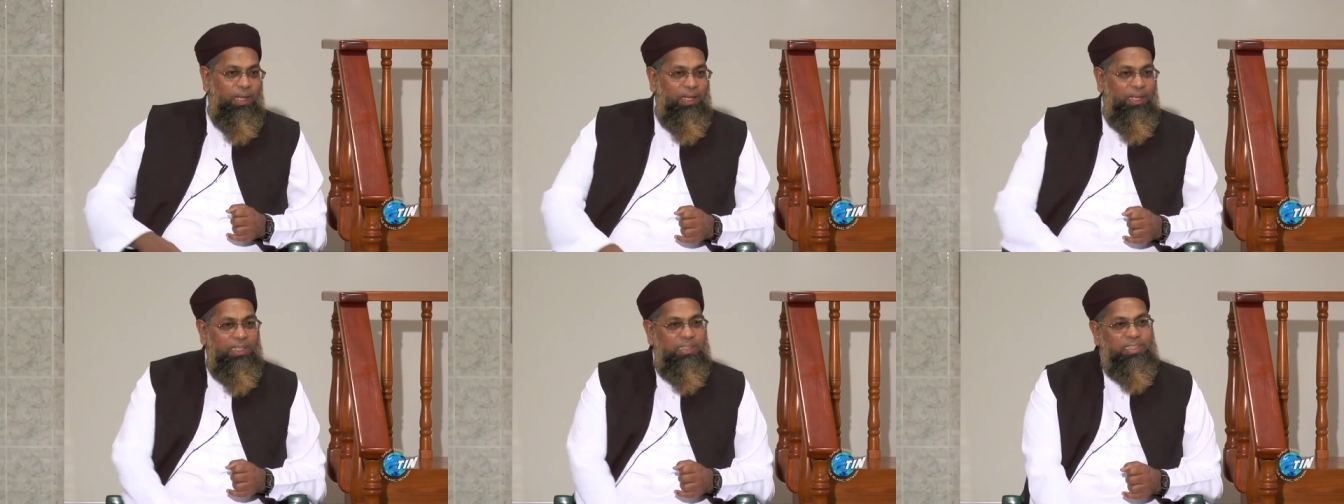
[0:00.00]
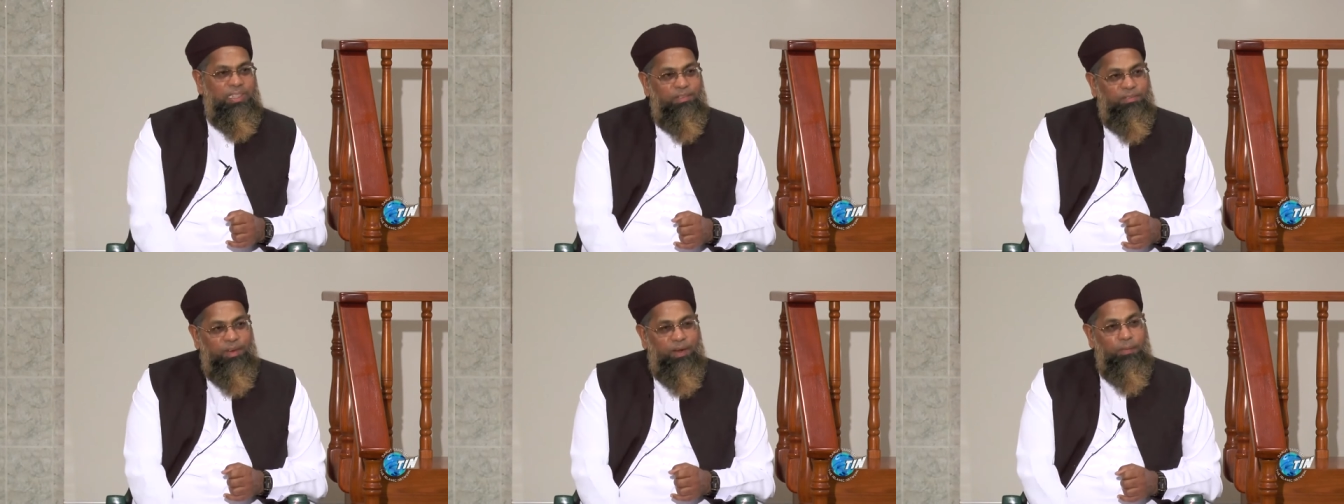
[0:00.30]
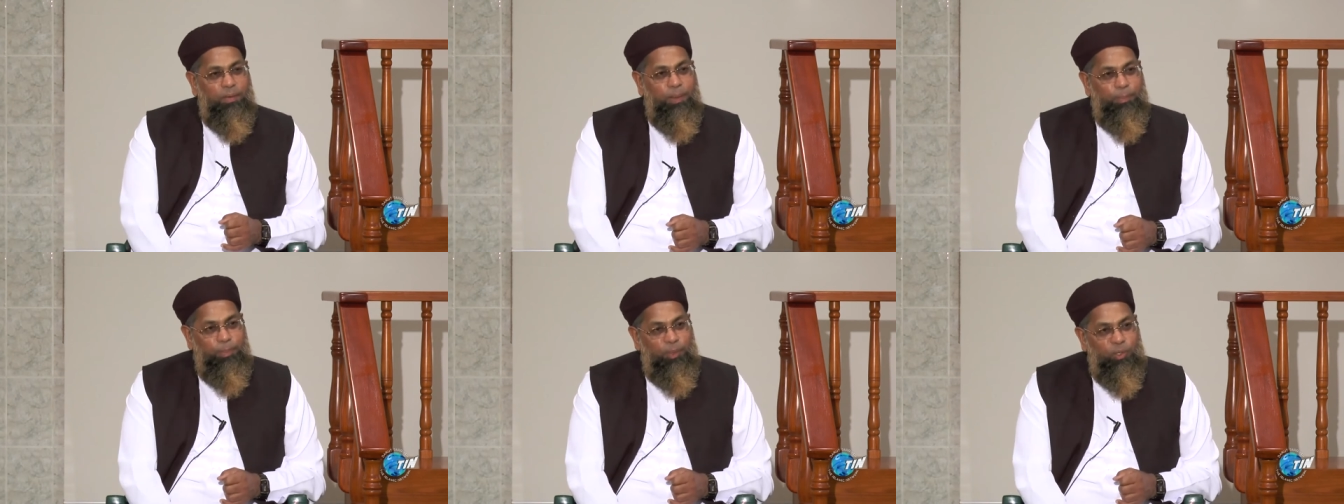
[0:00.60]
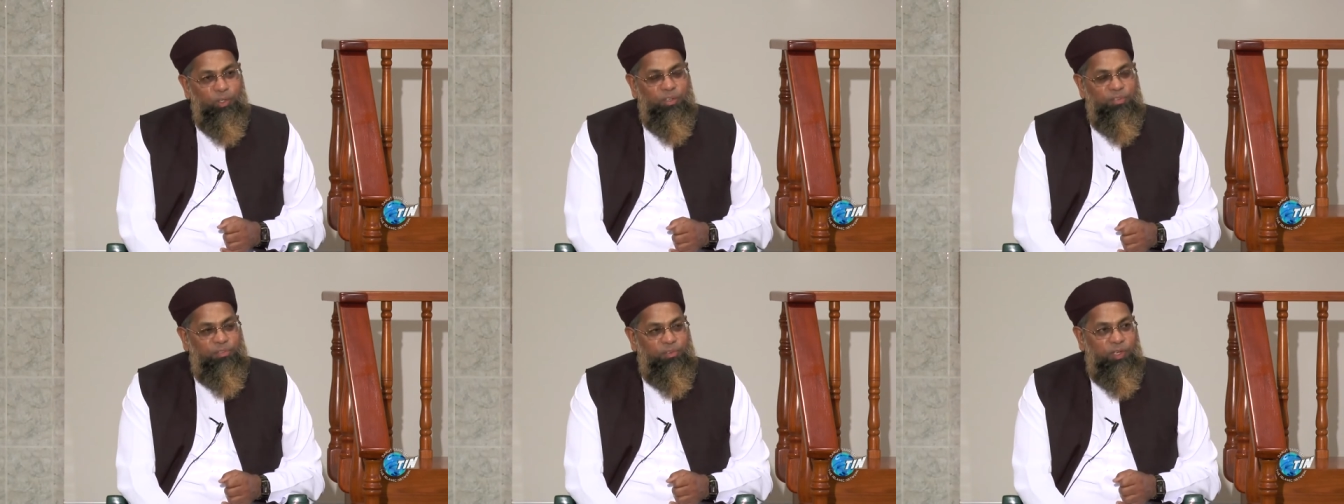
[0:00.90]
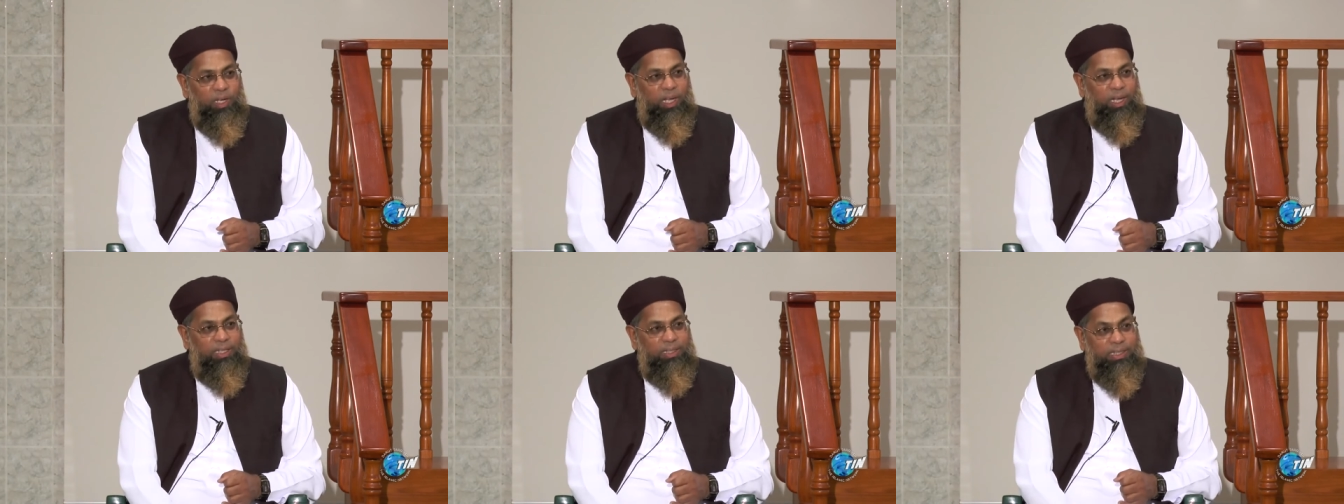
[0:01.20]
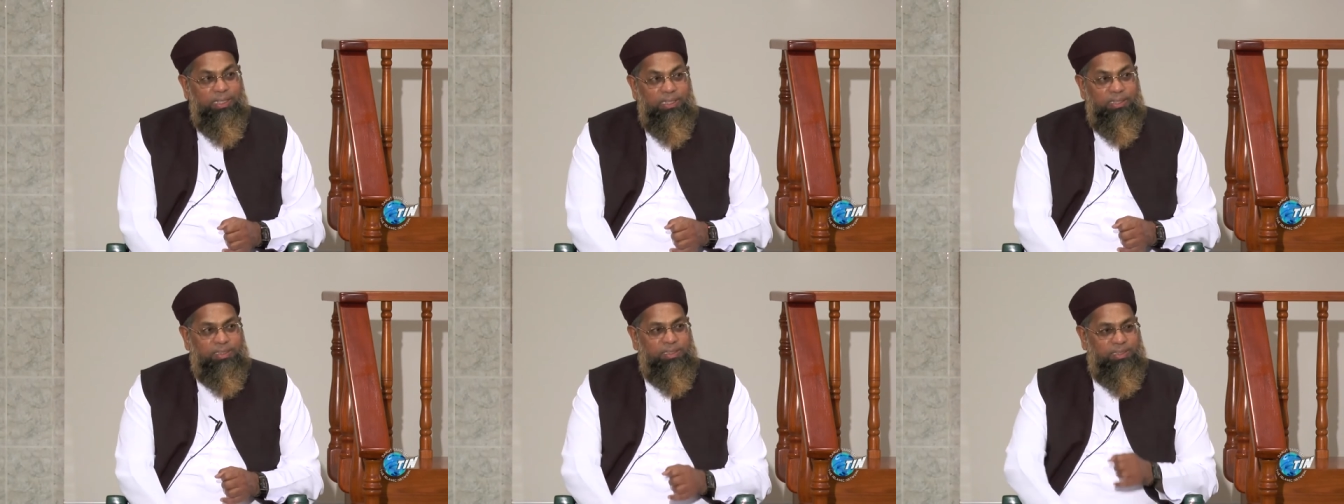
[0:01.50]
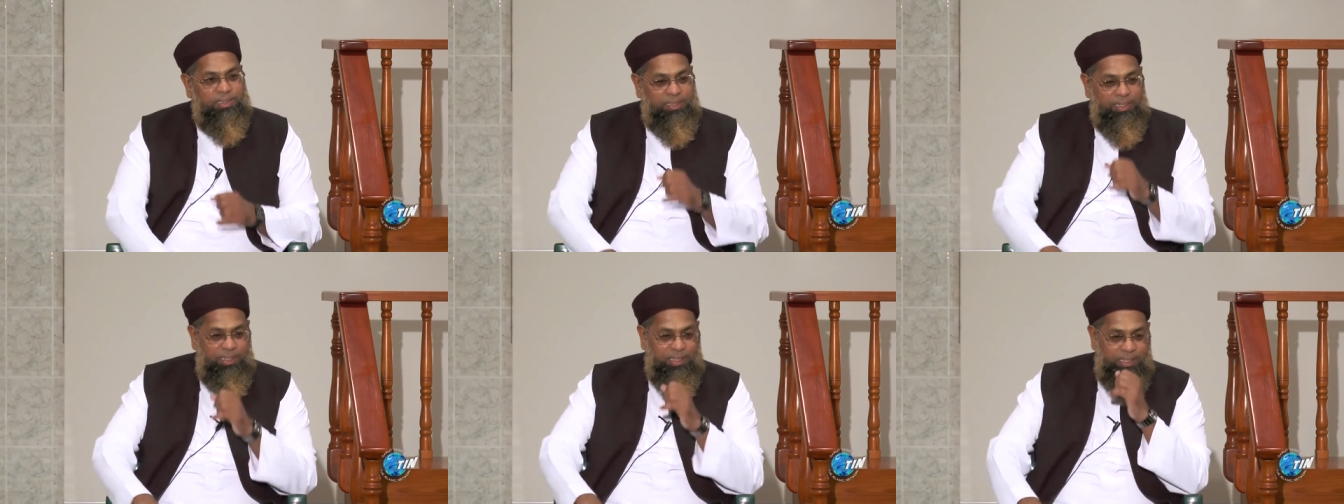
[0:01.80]
it's a very beautiful
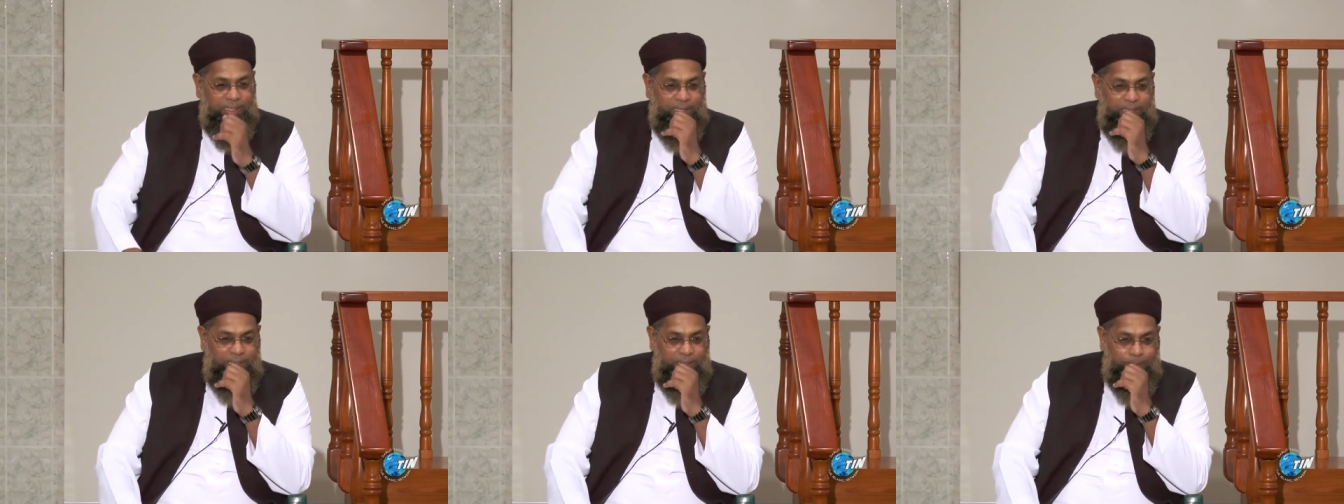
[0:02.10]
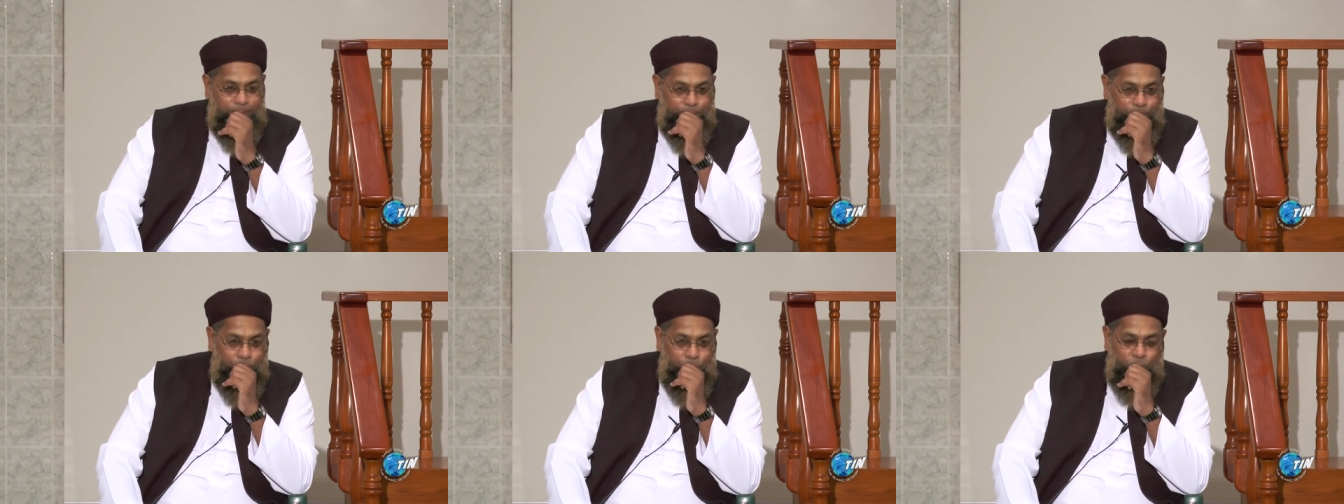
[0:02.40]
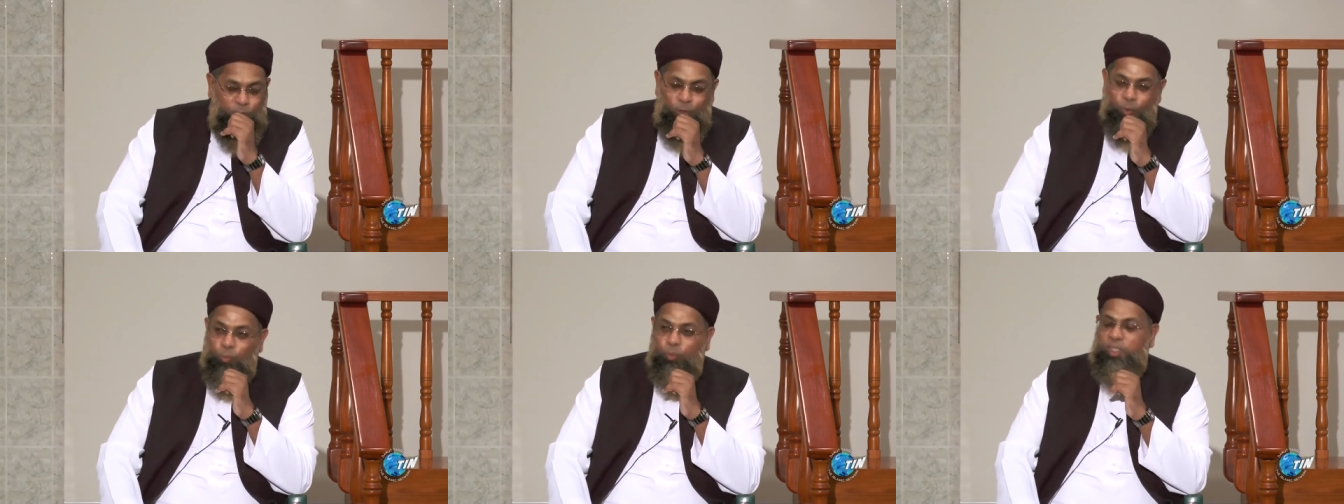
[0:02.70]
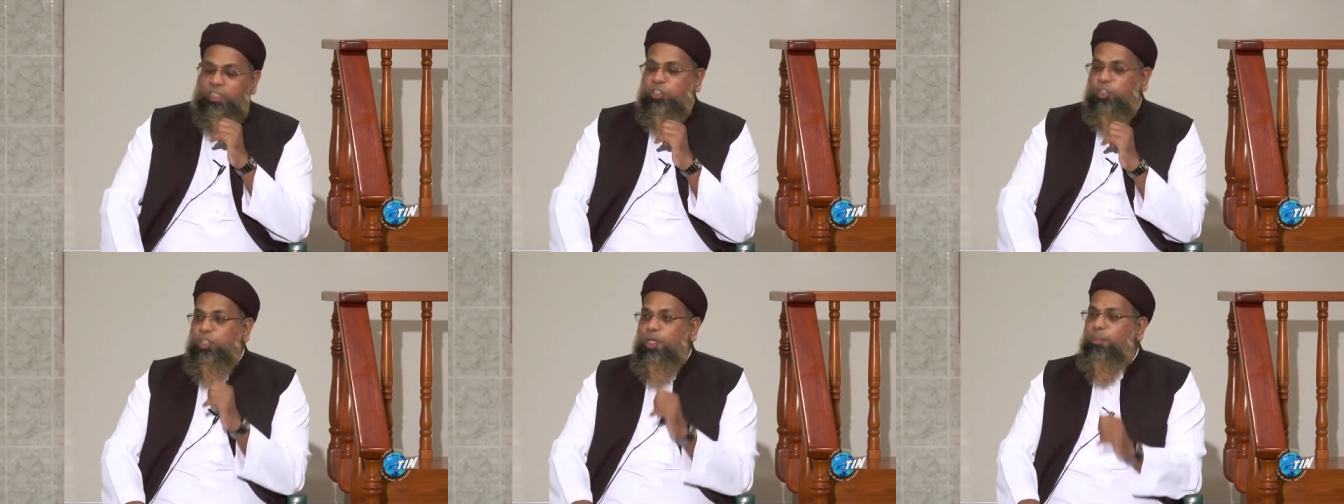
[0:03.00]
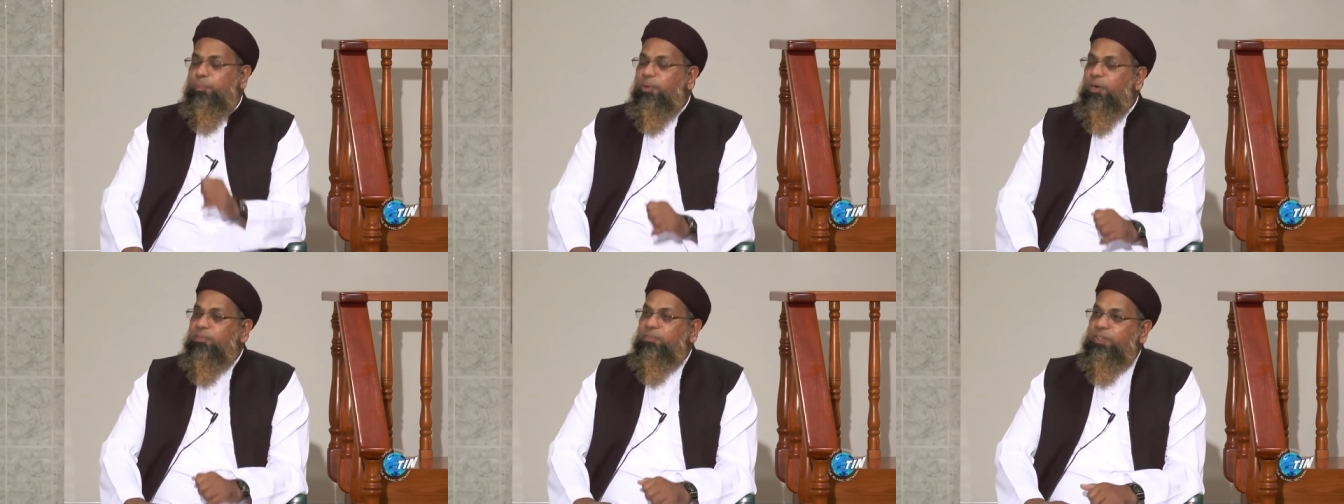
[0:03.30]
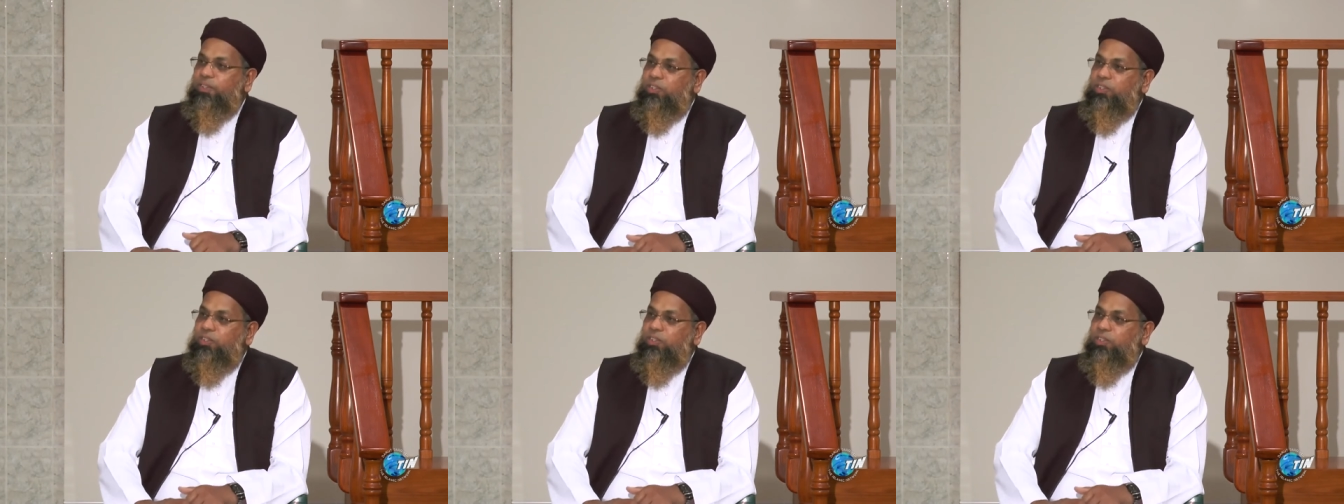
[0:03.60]
hadith, which the Prophet